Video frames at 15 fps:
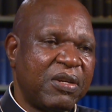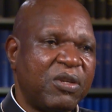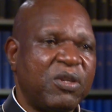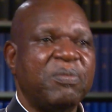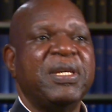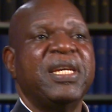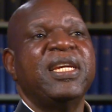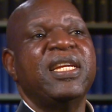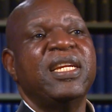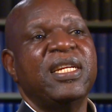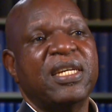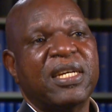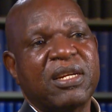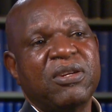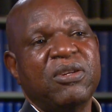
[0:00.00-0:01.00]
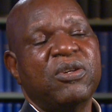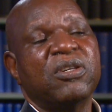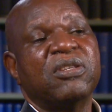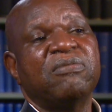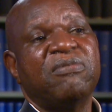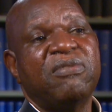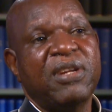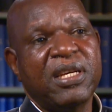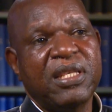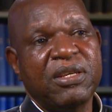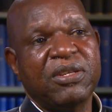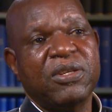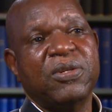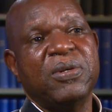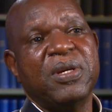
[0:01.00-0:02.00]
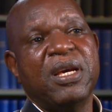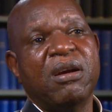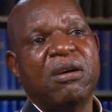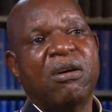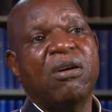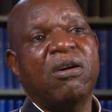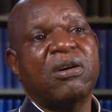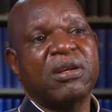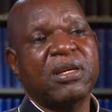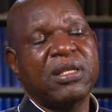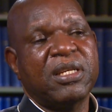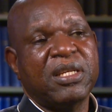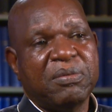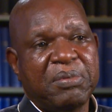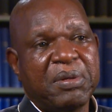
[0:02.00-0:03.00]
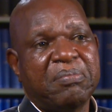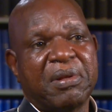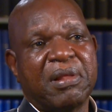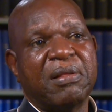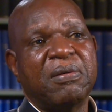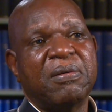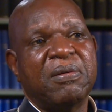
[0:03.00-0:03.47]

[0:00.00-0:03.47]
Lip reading: to be entering those villages to encourage these people.